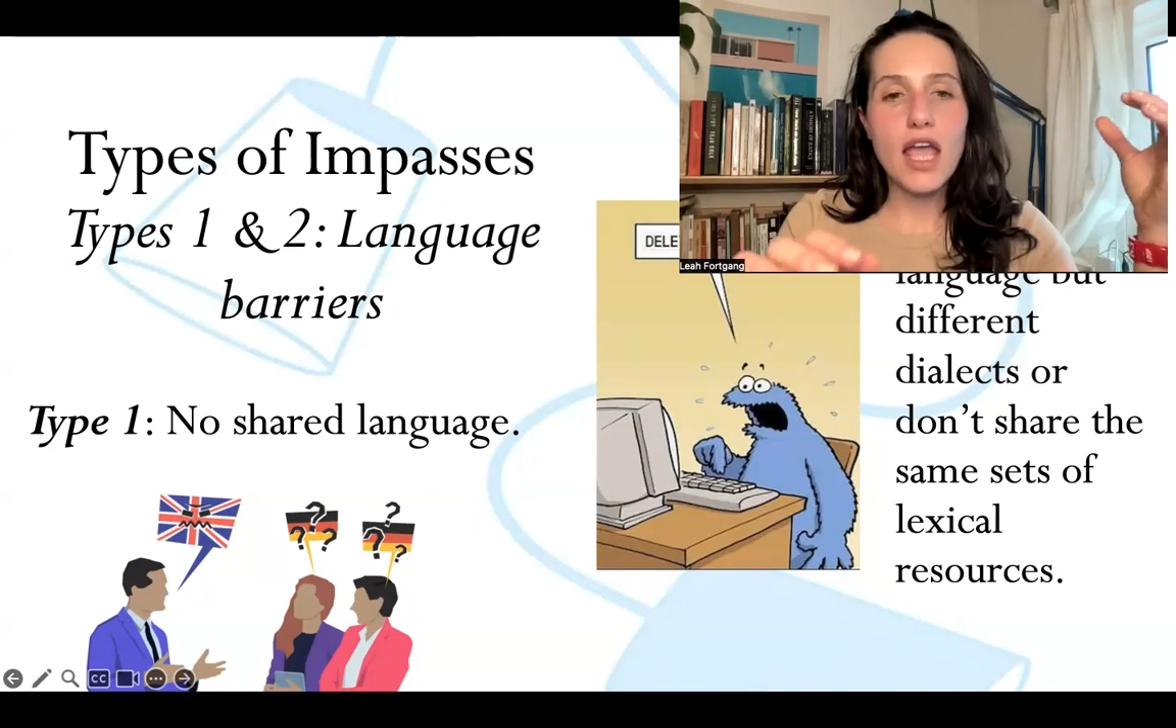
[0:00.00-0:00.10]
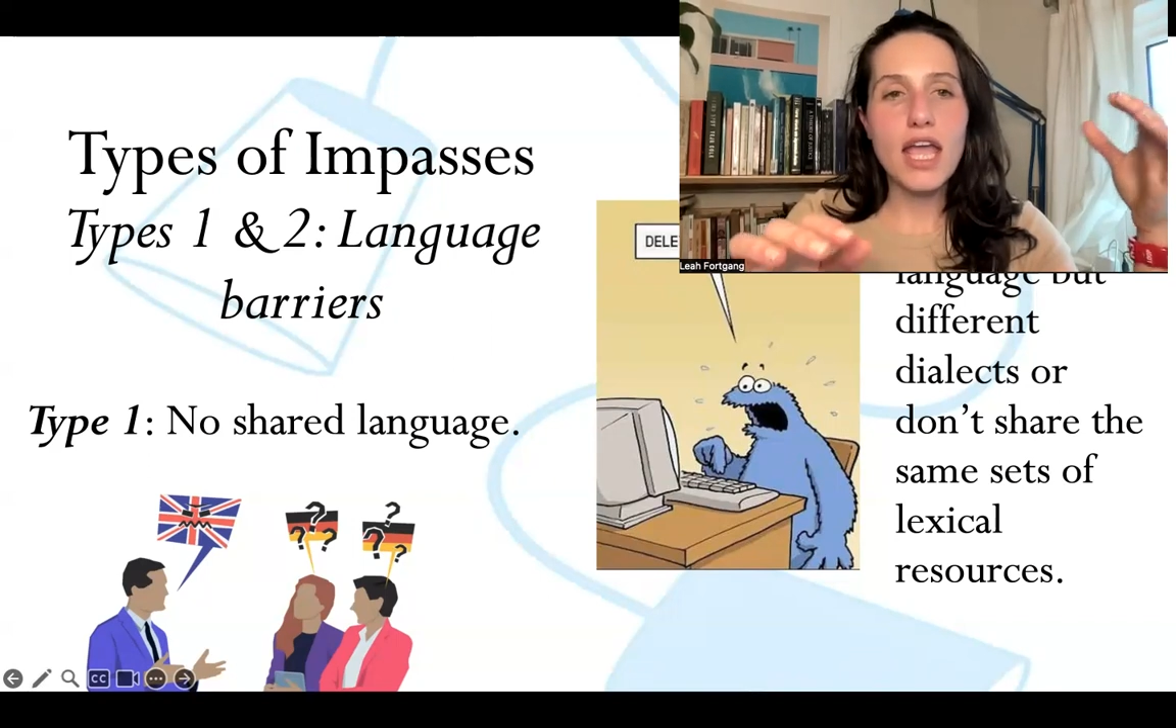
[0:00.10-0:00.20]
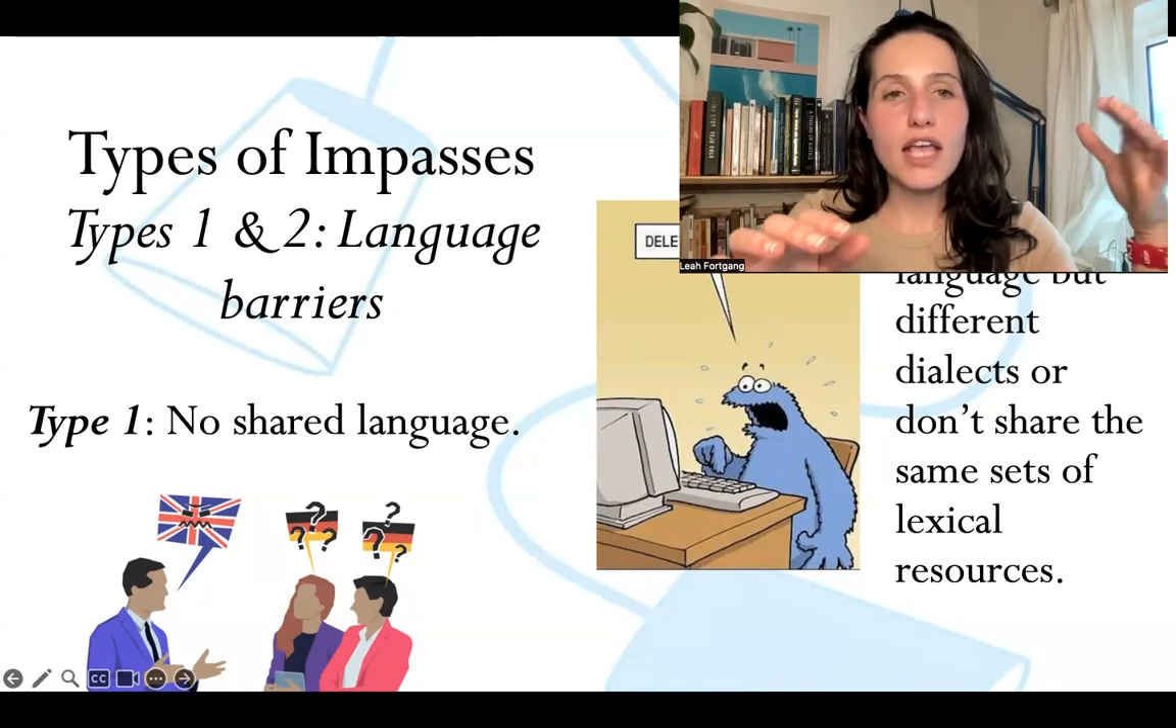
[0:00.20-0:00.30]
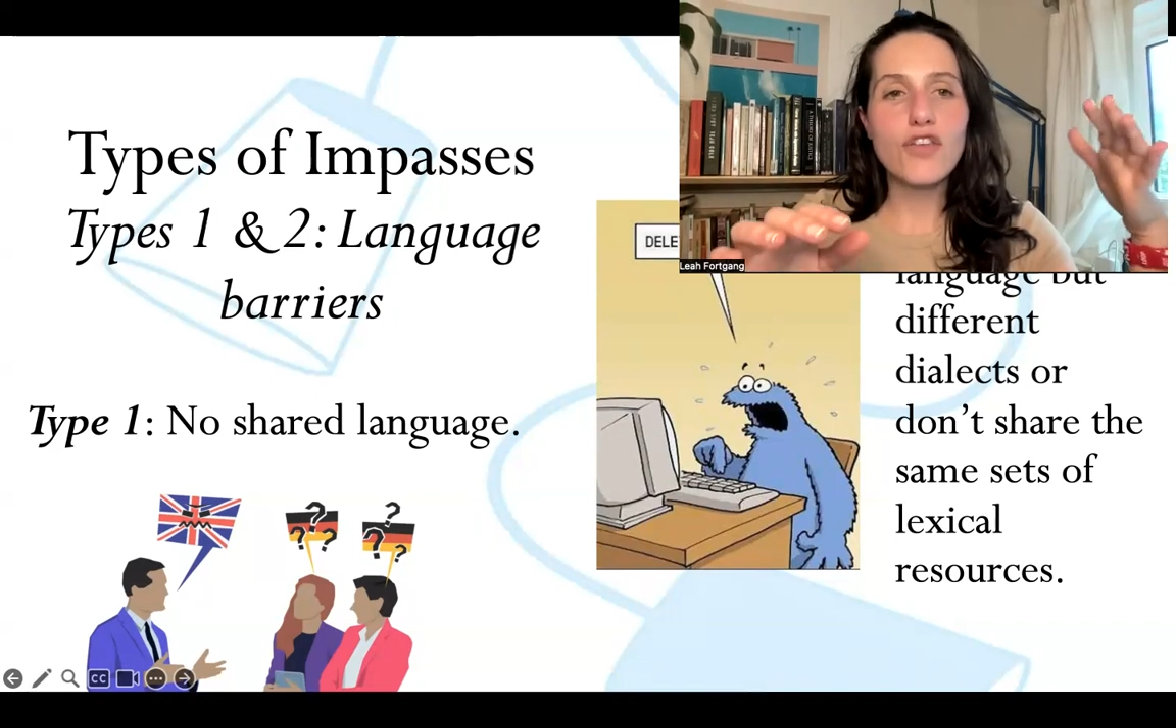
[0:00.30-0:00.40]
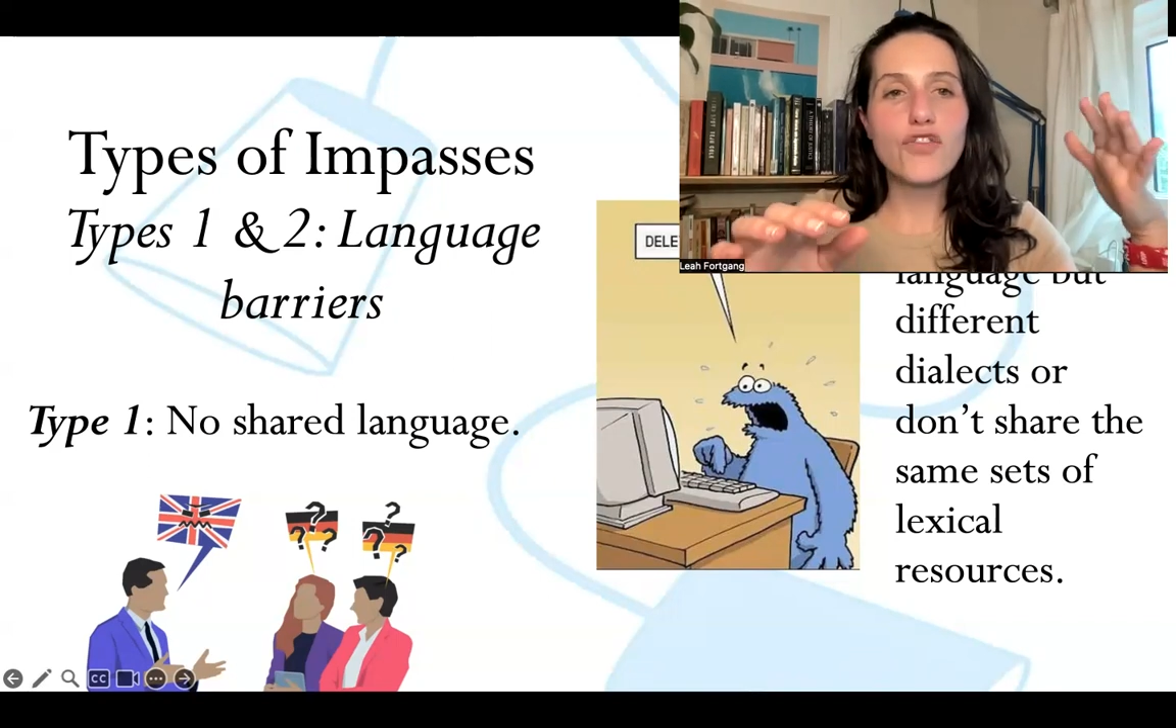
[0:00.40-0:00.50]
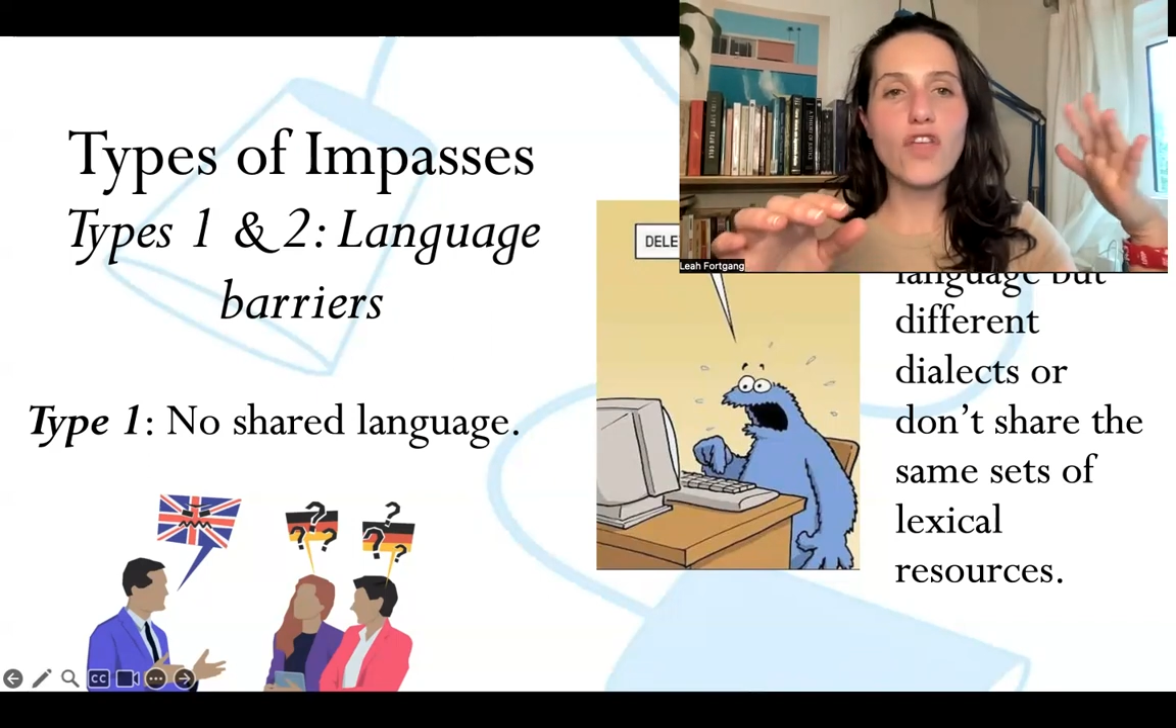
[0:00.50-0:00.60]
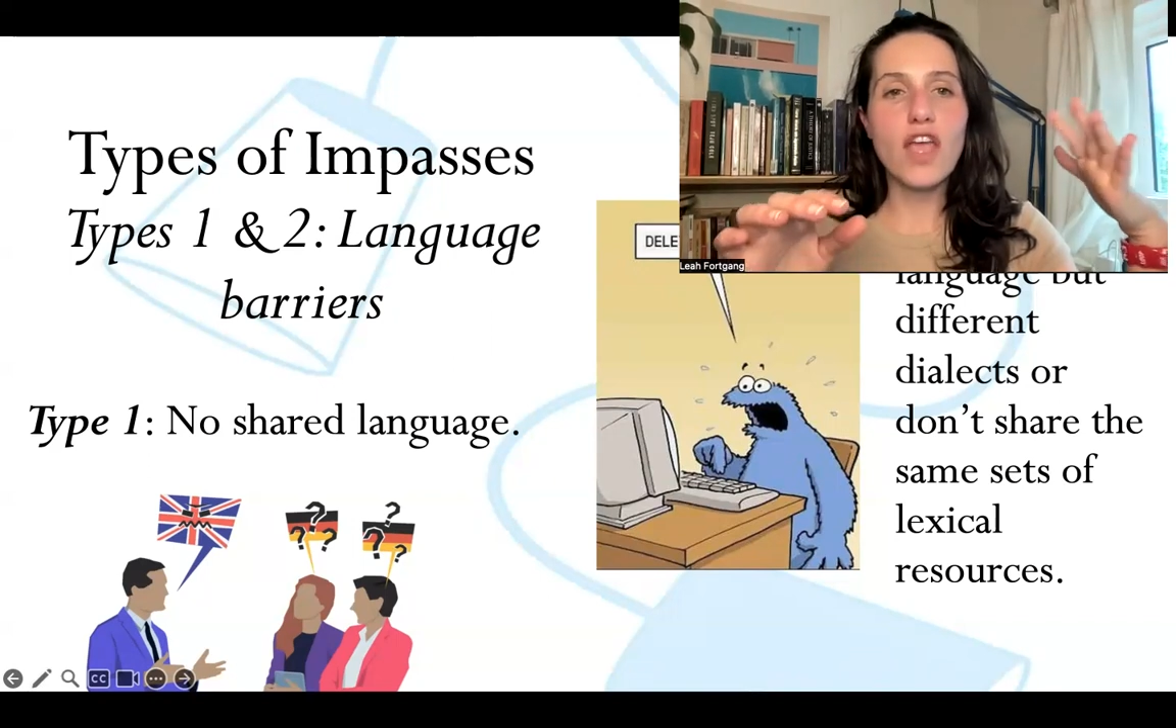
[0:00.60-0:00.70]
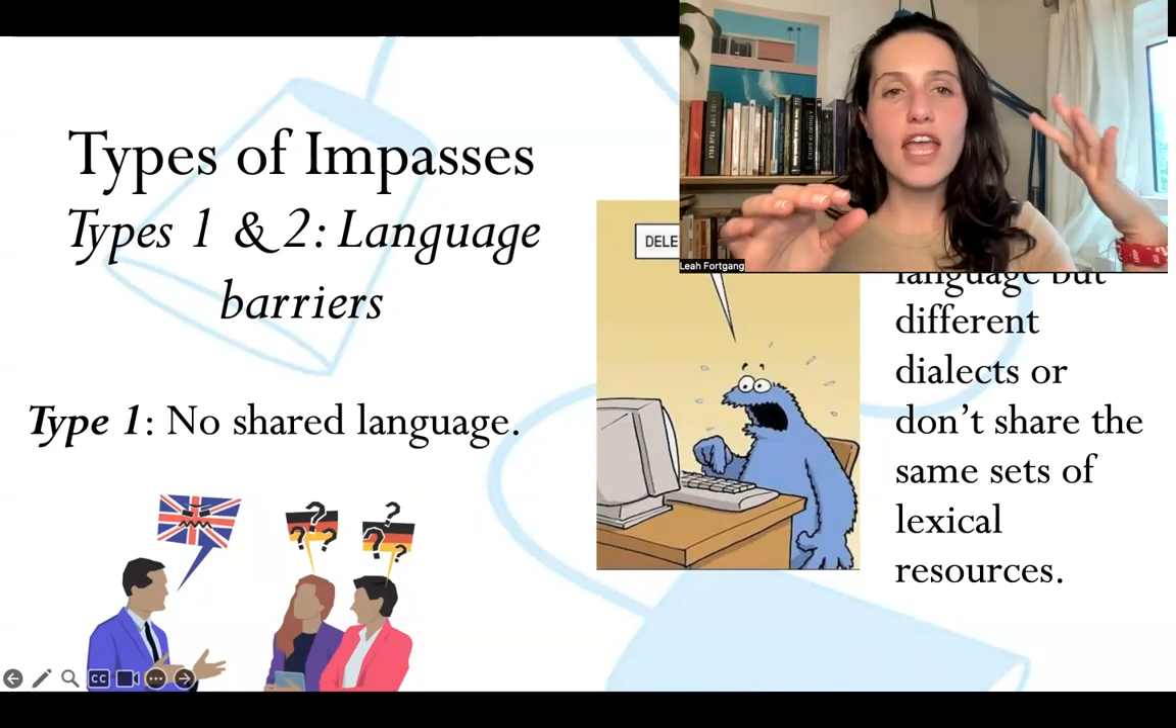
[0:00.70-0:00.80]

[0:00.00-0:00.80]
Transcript: is